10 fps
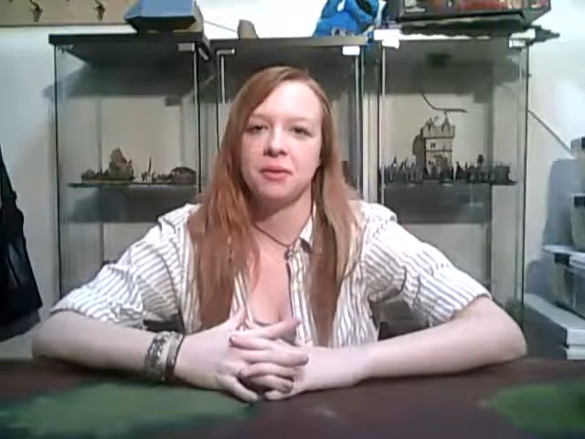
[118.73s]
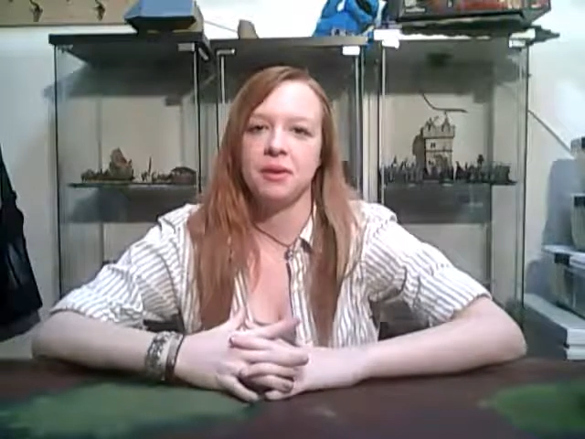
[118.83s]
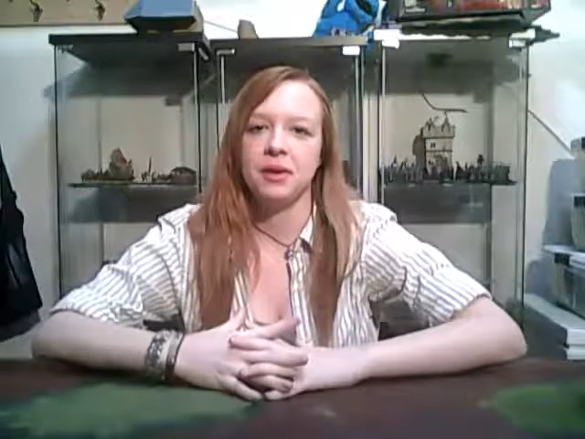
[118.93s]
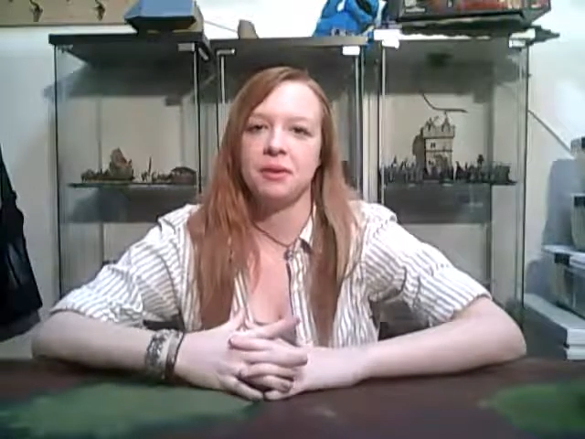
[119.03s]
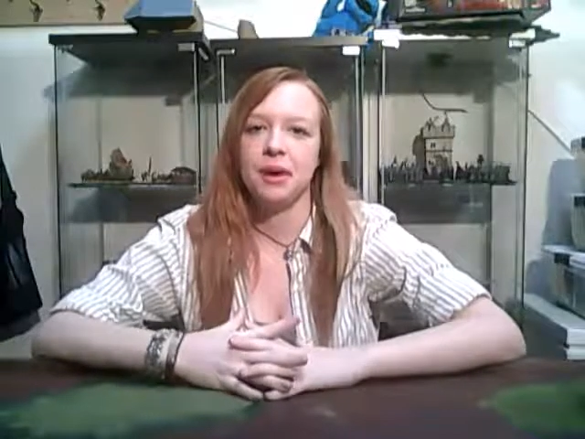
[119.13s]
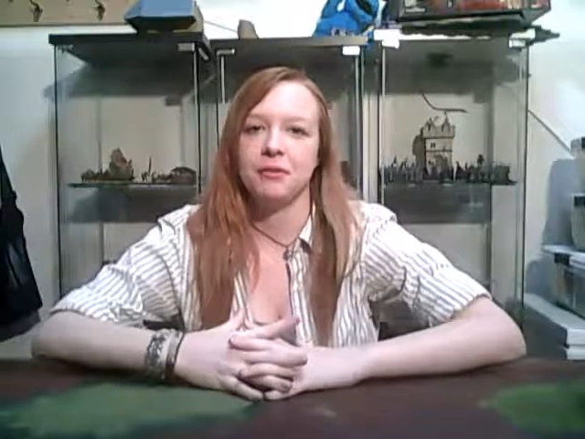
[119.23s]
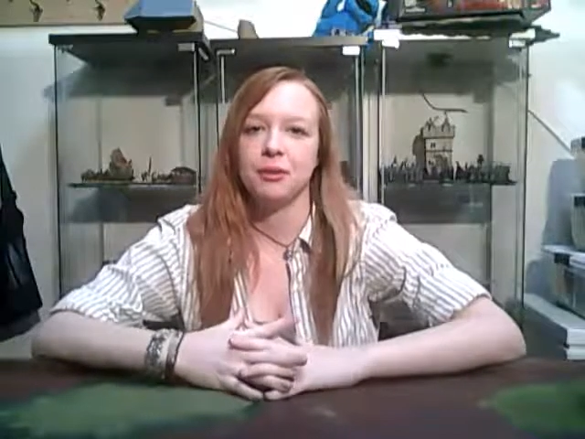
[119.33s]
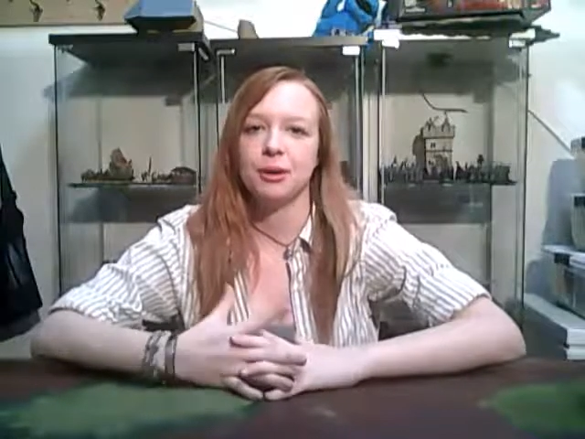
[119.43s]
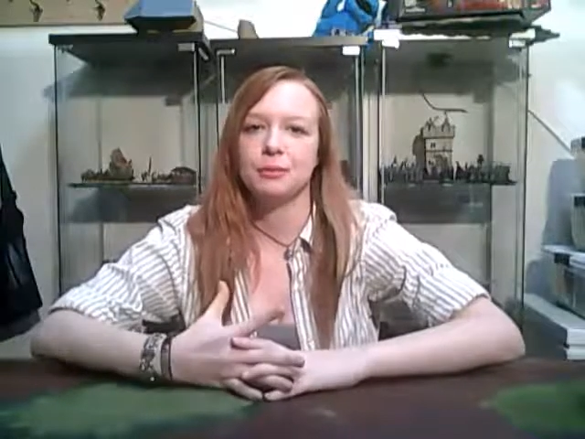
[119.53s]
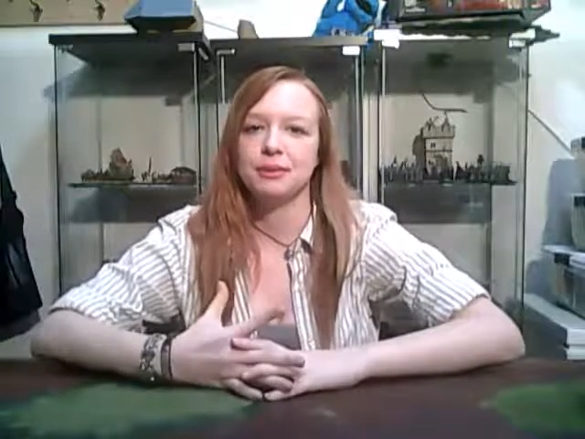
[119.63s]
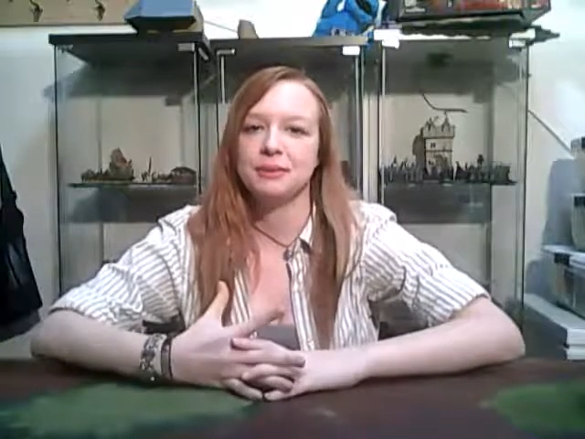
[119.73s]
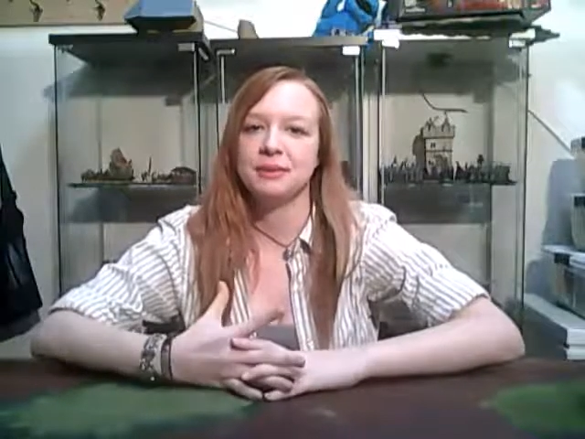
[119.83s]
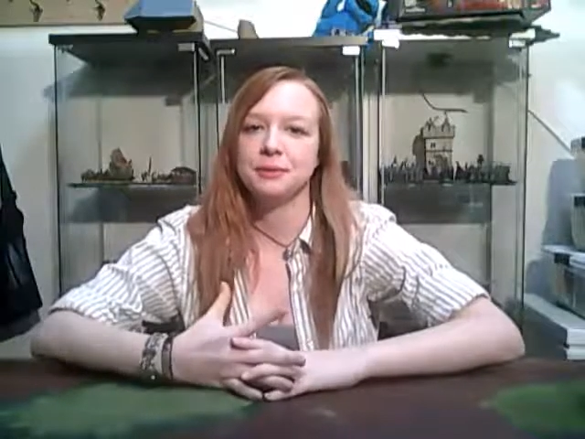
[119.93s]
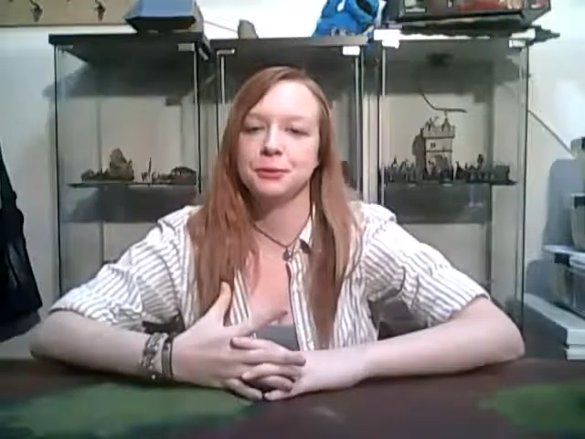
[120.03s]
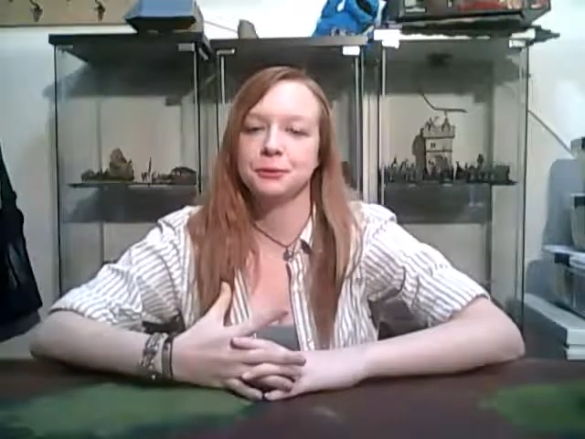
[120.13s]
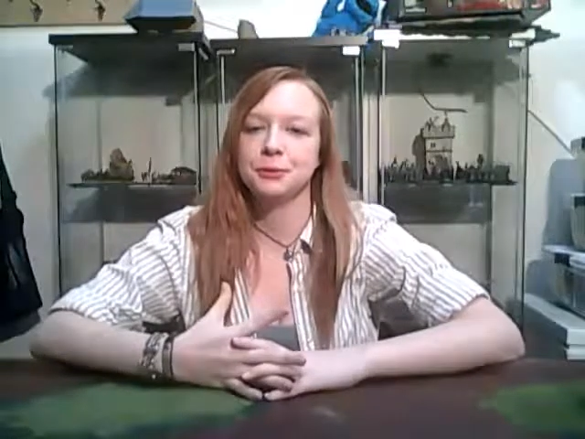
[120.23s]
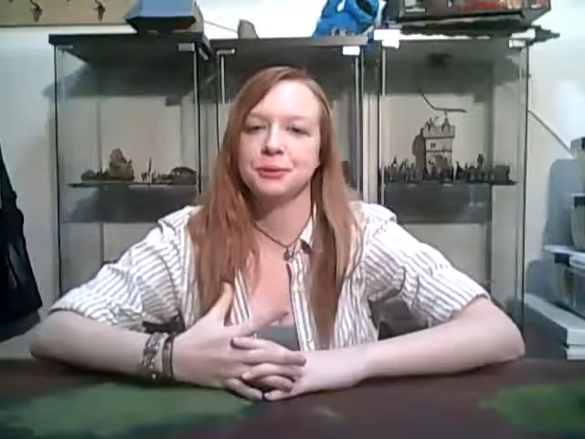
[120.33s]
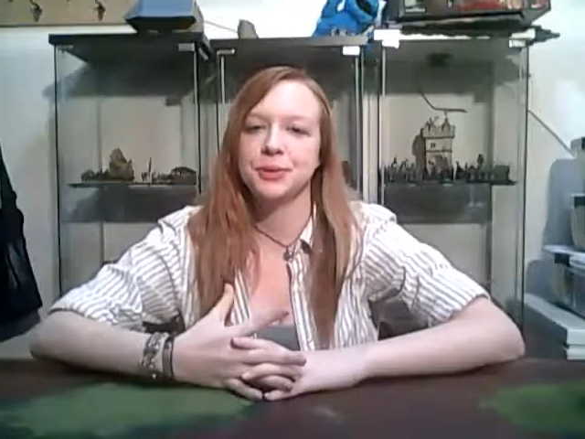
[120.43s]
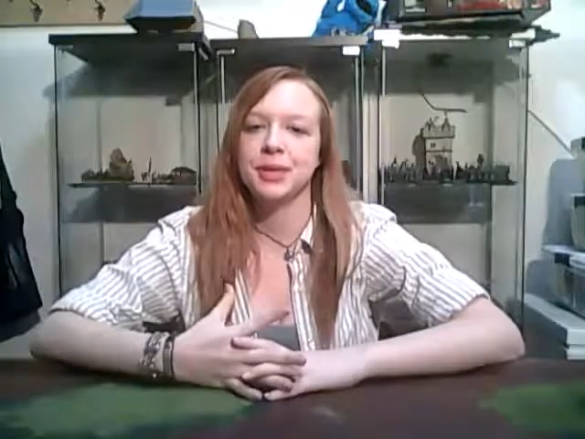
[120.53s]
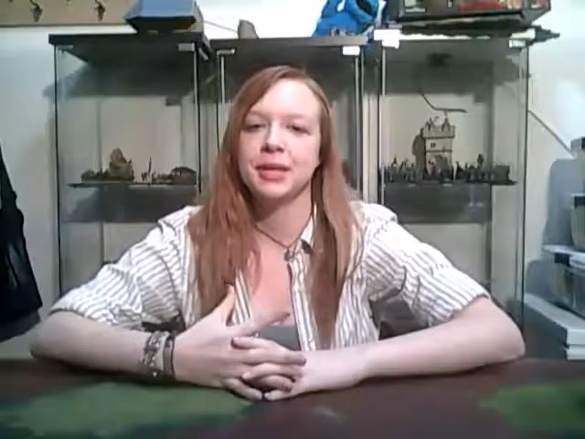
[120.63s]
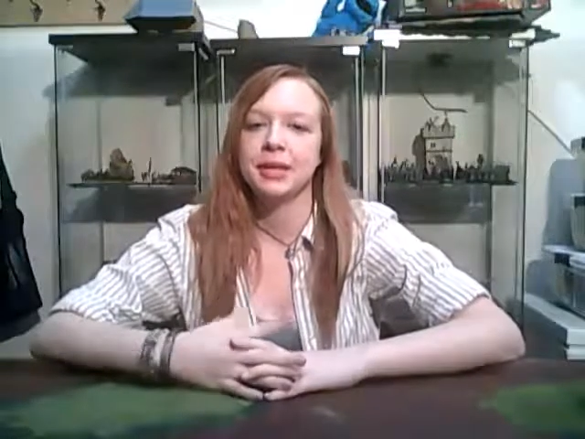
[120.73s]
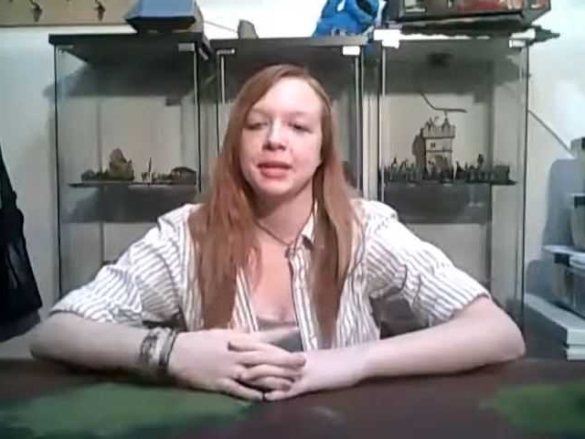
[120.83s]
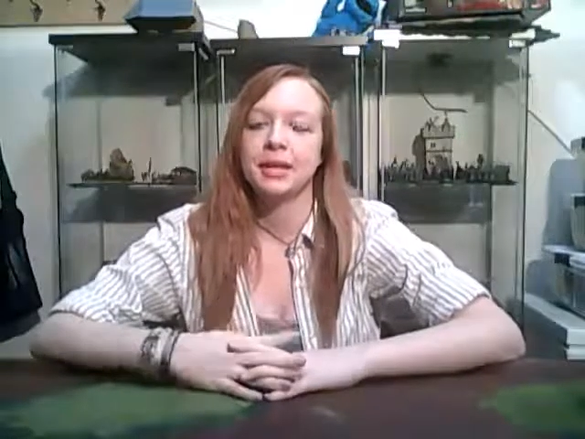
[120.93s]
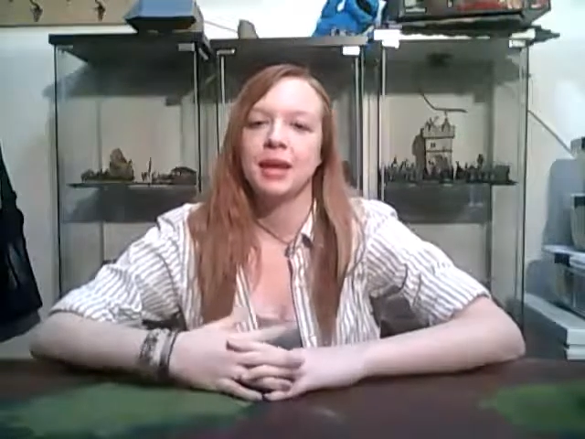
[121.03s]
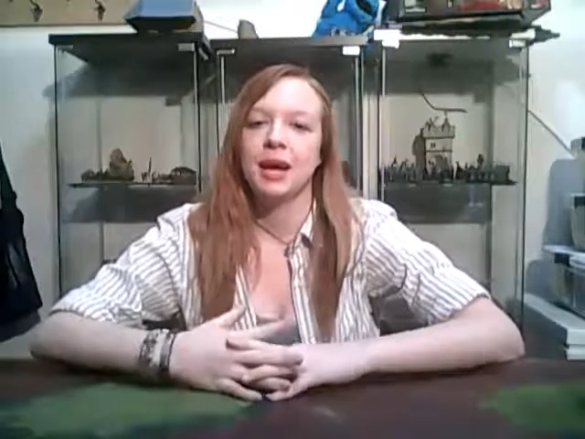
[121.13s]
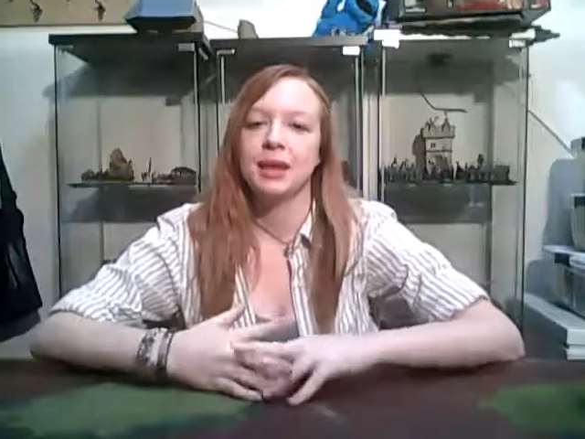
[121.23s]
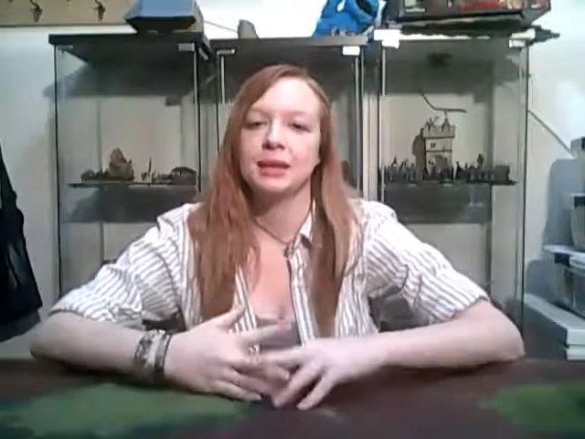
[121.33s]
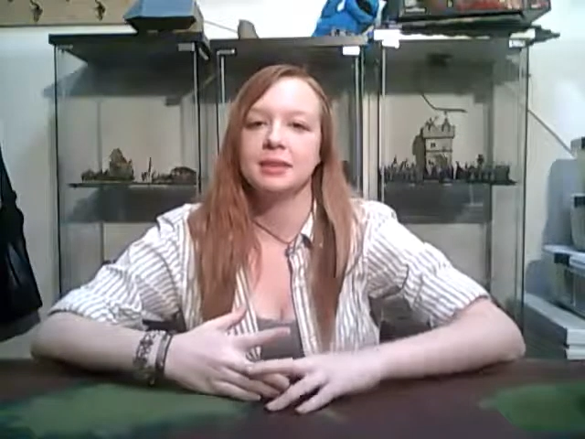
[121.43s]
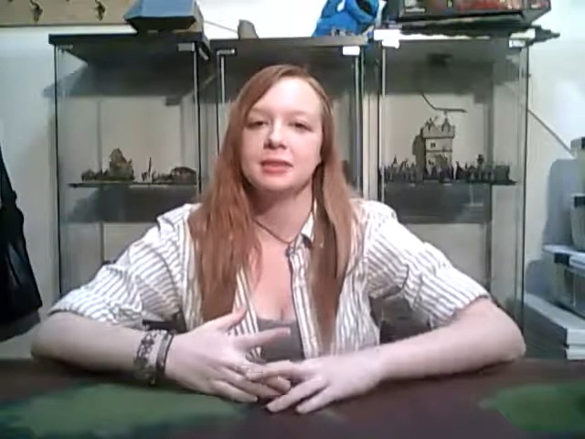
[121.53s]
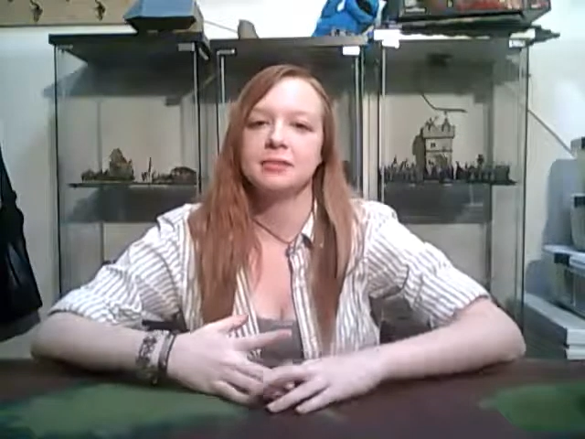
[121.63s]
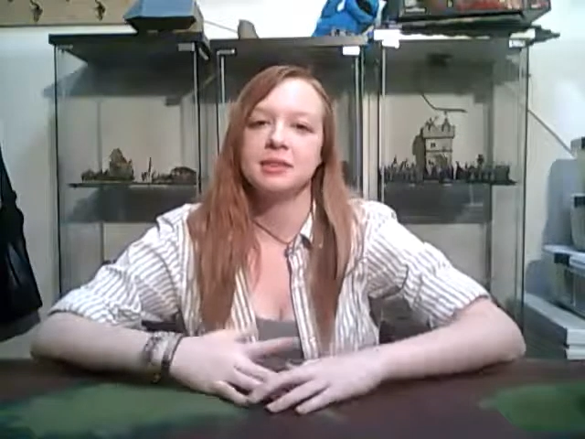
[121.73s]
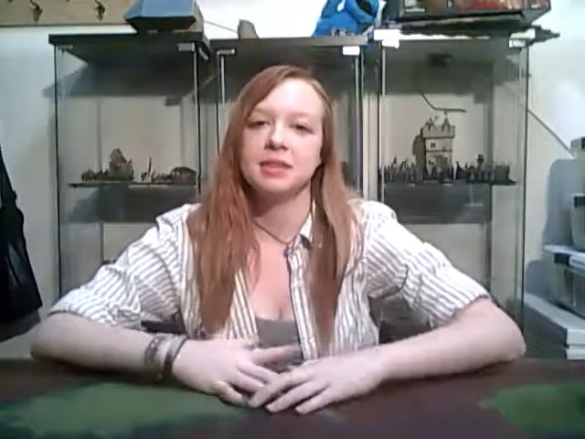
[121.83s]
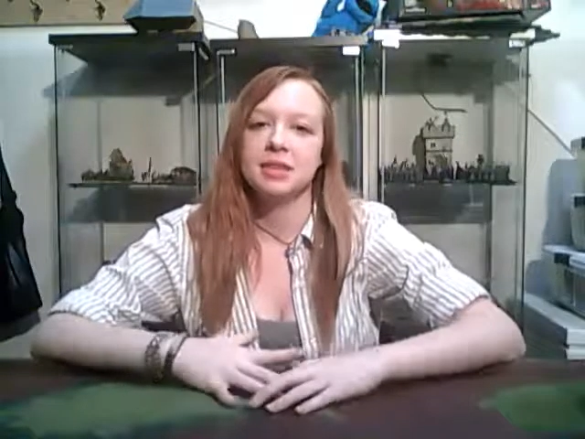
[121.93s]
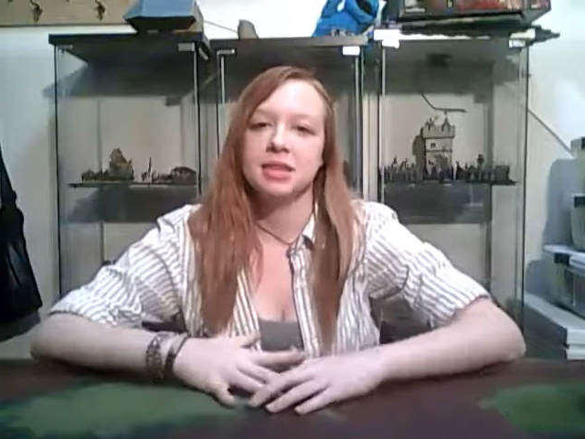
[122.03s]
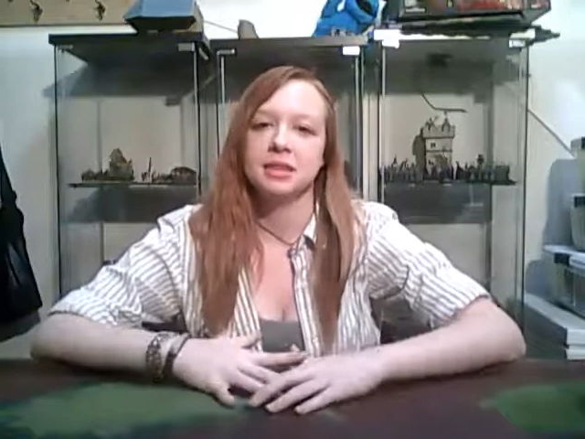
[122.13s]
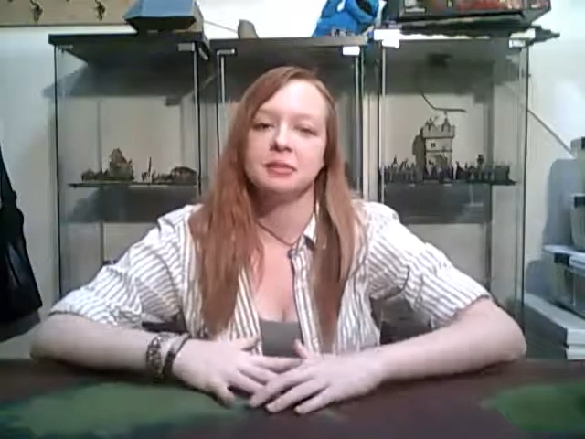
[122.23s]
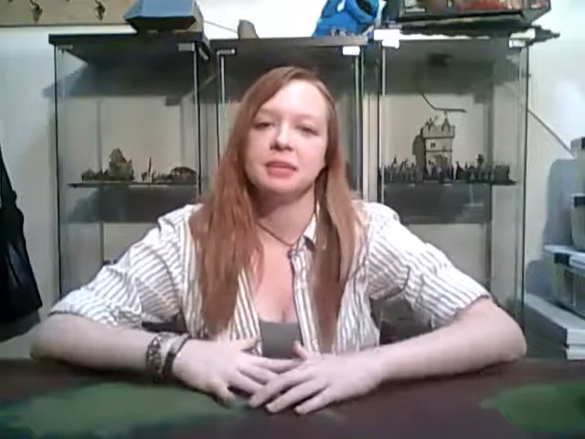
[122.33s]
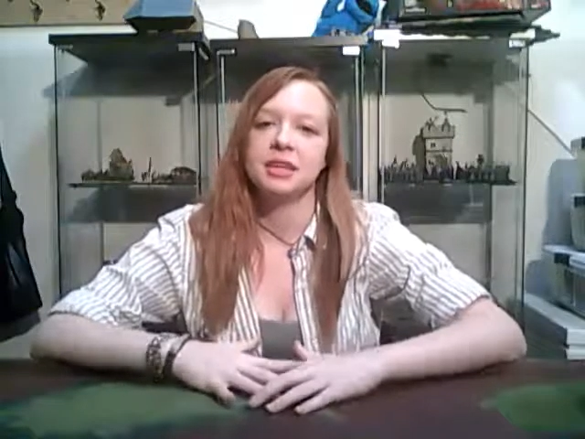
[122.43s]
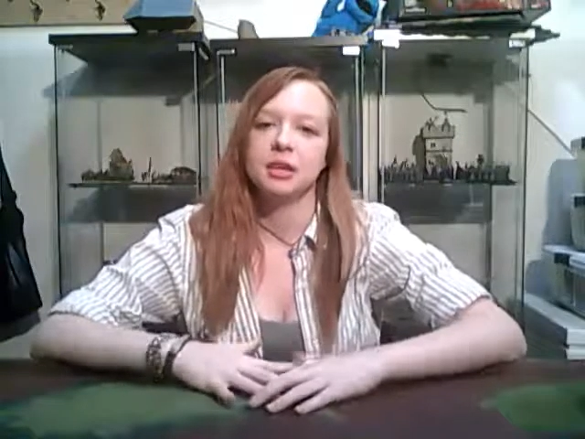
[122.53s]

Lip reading: and you have your army specific rulebook, and then you have to sit down and you make an